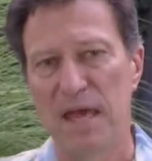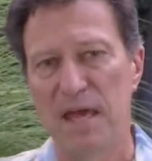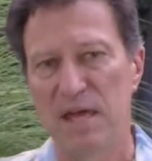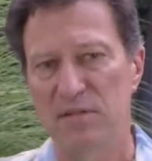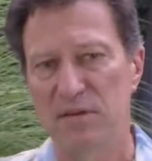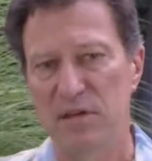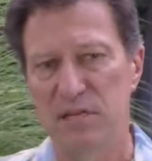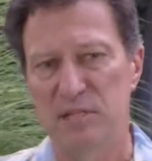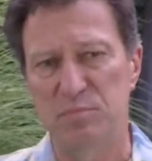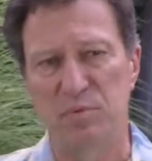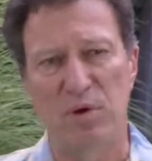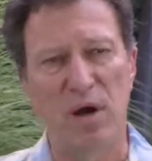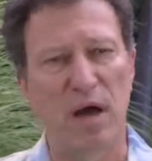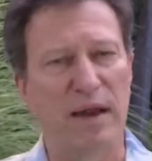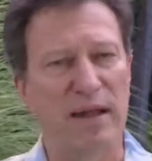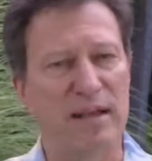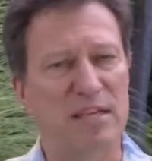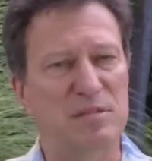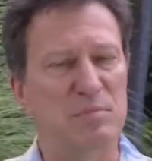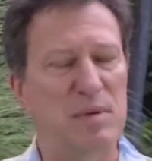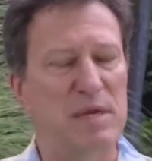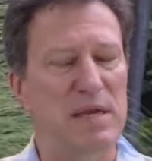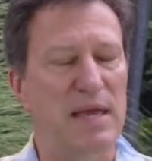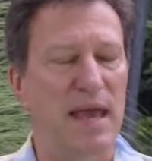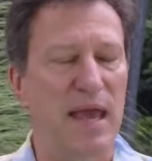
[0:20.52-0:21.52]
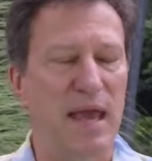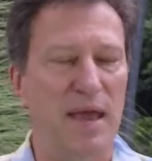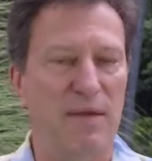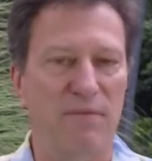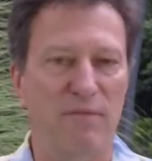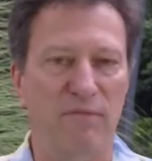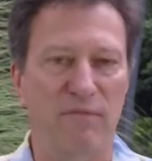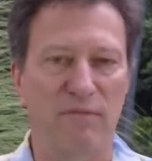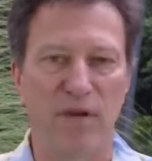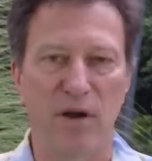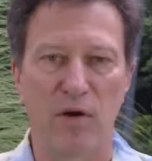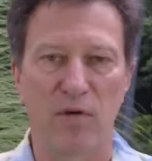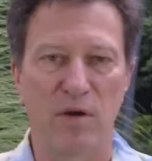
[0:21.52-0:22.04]
These products
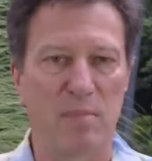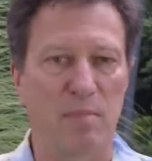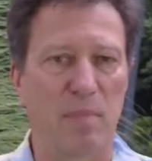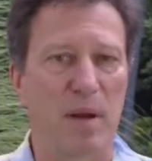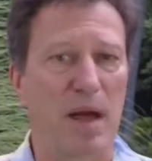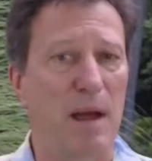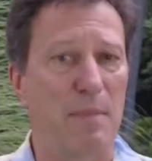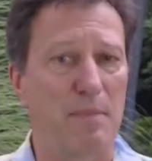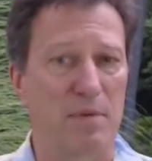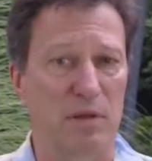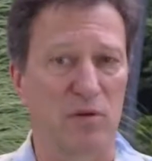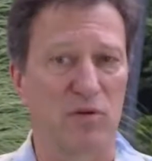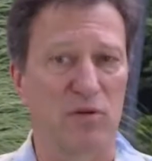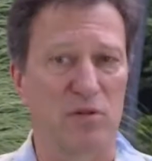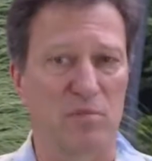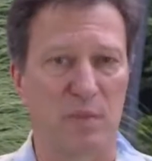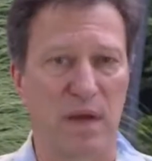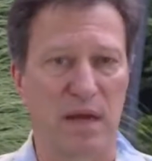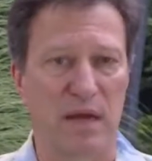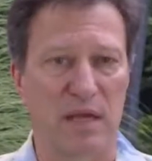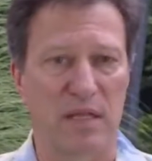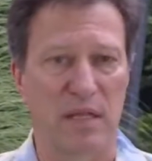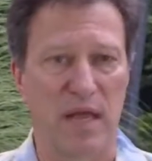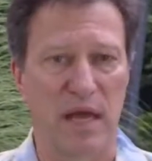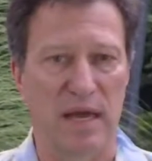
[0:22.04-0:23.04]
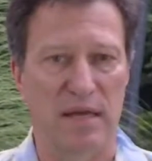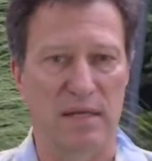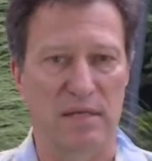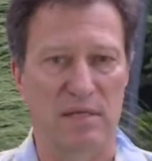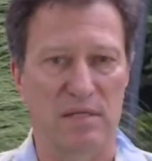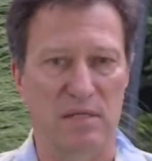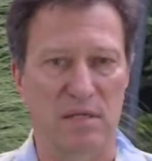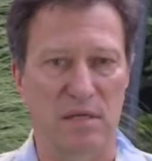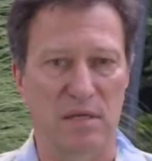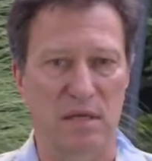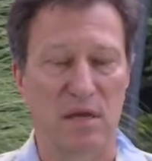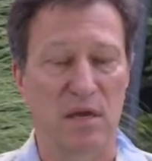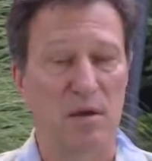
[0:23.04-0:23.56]
became very popular with my
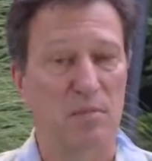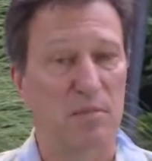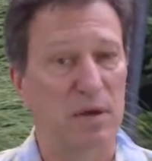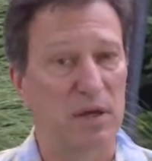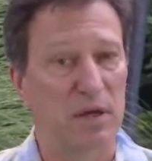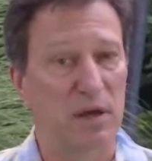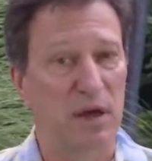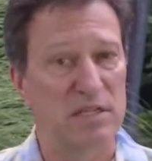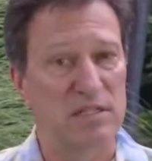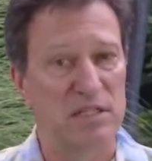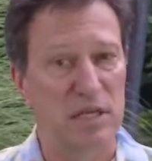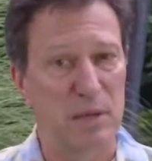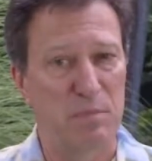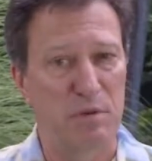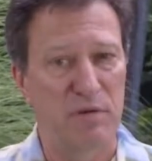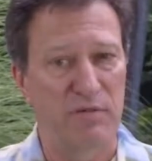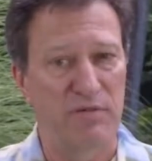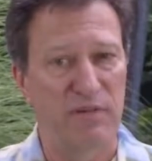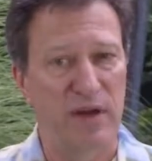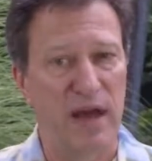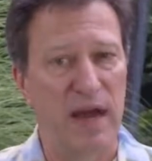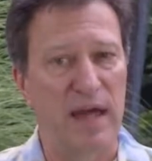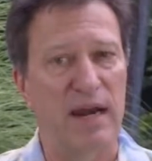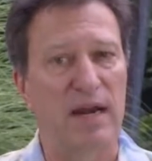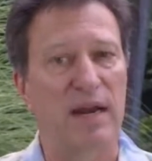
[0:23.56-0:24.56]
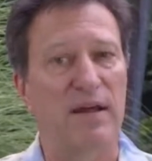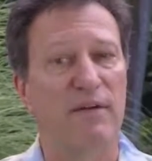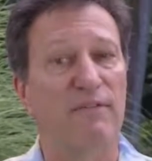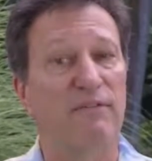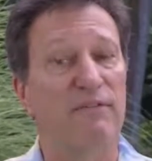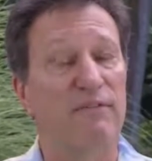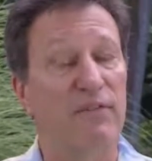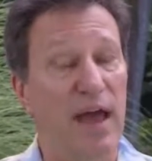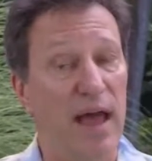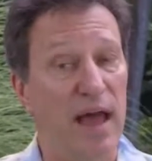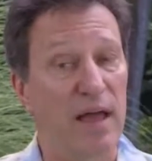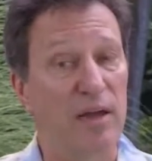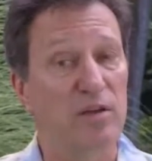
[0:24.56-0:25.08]
clients because they provided a
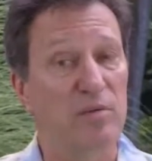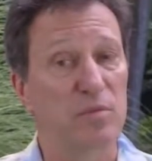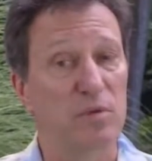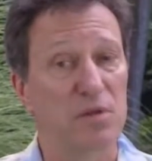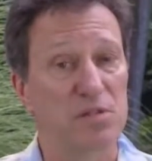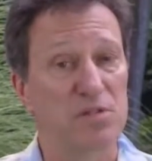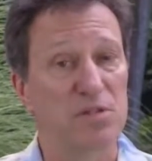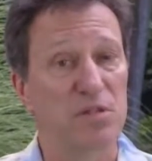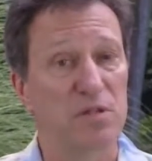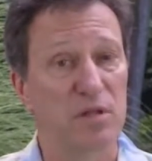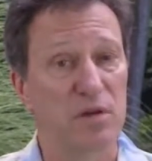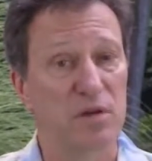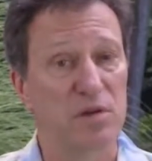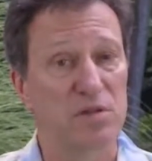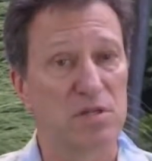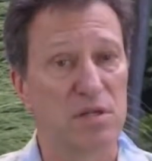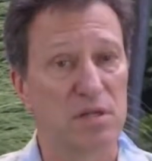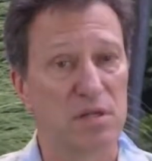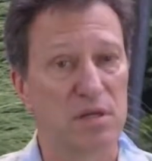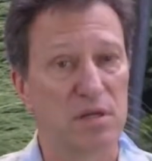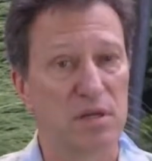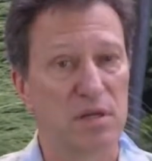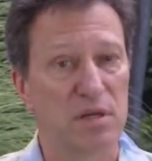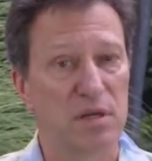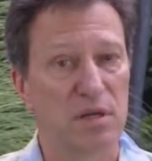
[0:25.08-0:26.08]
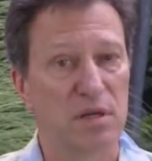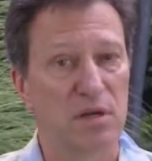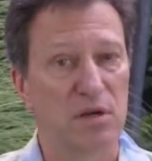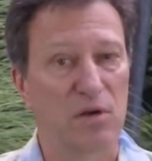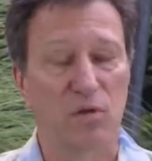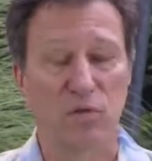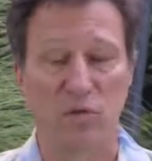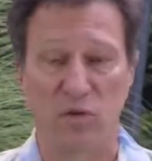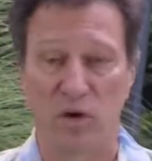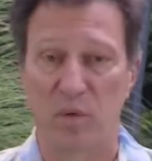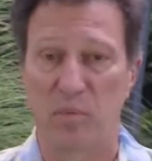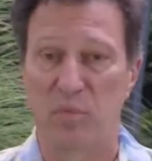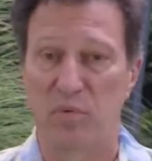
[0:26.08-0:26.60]
valuable solution
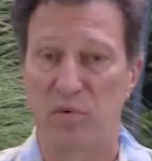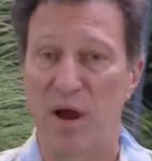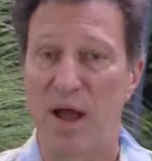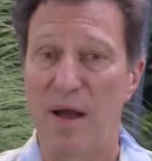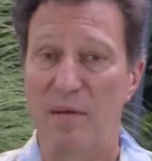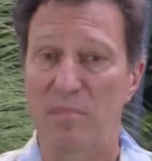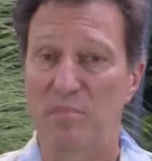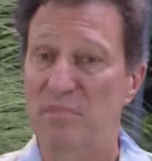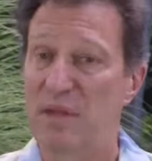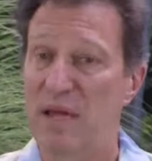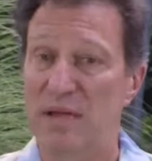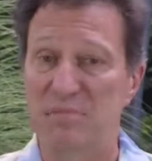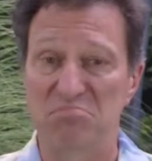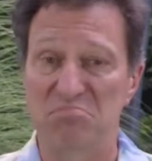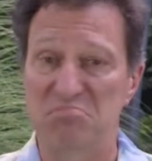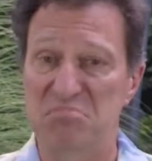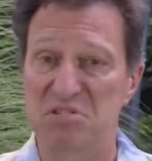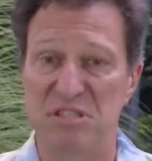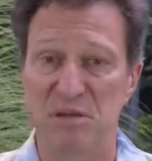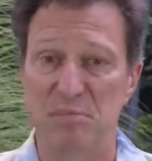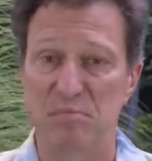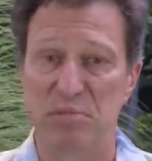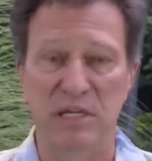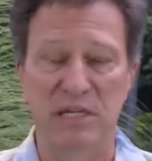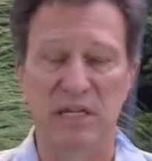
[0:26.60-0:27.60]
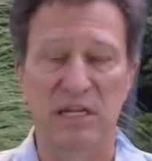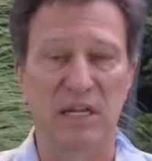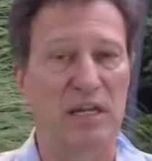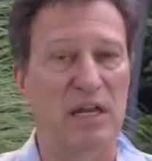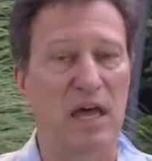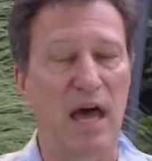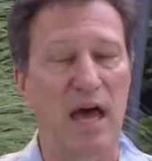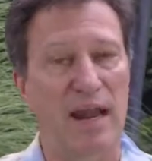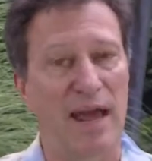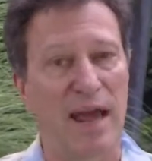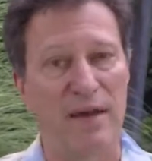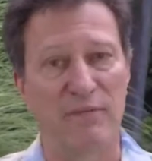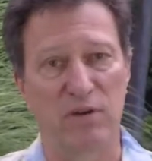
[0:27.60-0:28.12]
for a problem that simply did
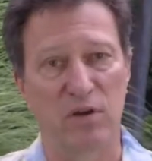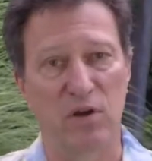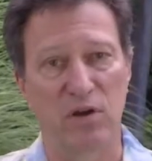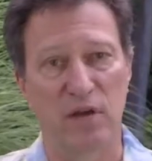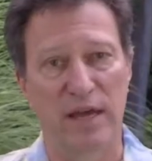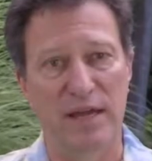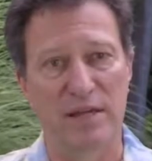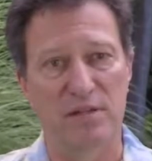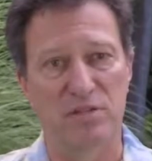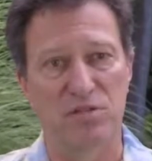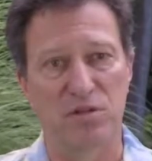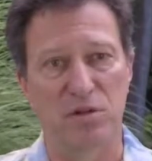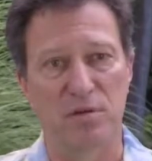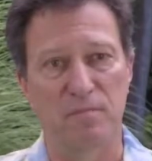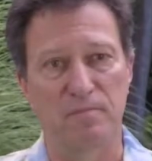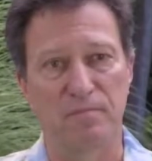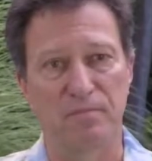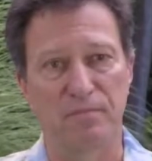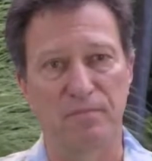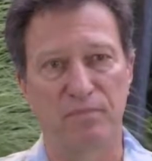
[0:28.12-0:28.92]
not have a good answer.